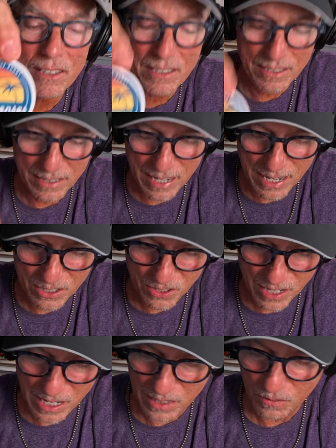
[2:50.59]
These guys are
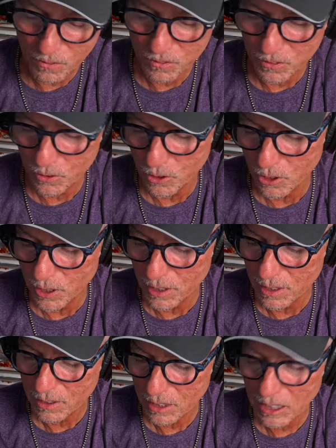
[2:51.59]
out of
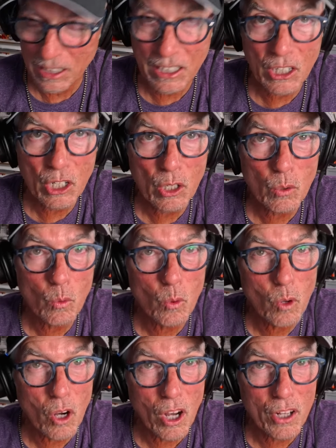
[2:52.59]
Florida.
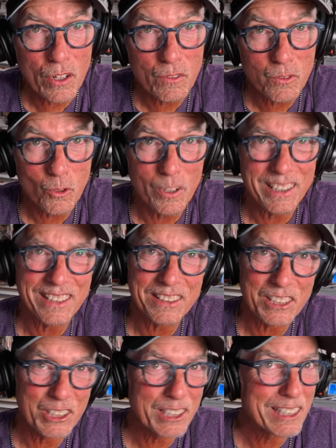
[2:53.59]
Clearwater, Florida.
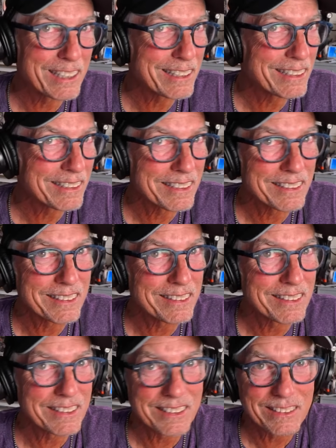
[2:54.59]
Clear, get it clear.
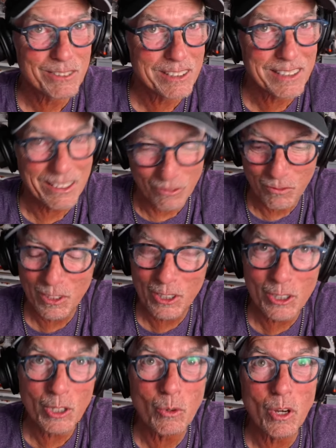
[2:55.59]
Sunglasses. Yeah.
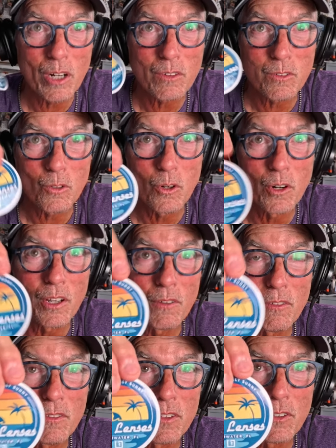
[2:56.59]
Clearwater, Florida.
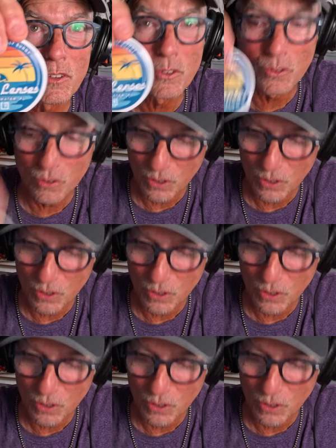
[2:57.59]
Fuse.